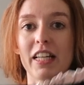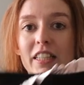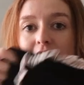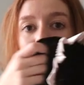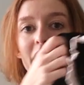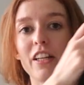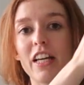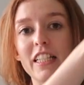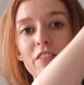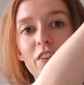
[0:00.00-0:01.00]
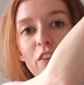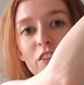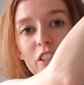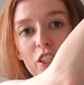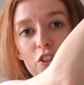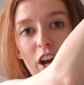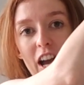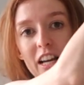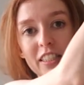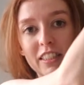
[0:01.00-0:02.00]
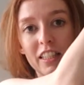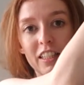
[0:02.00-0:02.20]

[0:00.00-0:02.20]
It's kind of, it's a velvety dress